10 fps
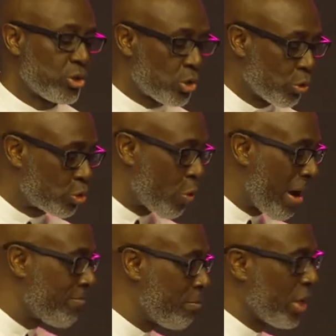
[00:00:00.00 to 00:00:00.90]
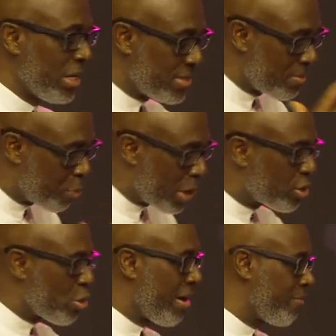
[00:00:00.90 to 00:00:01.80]
It's good to have money, it's
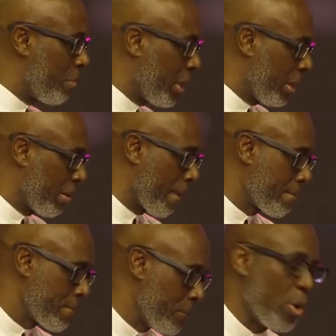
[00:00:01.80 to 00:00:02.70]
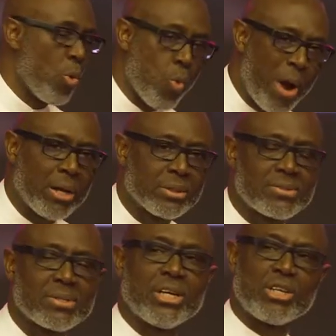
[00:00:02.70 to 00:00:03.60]
important you have money. But
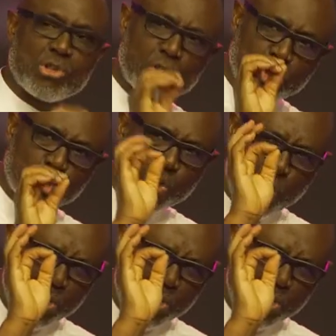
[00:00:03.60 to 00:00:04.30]
wealth is not just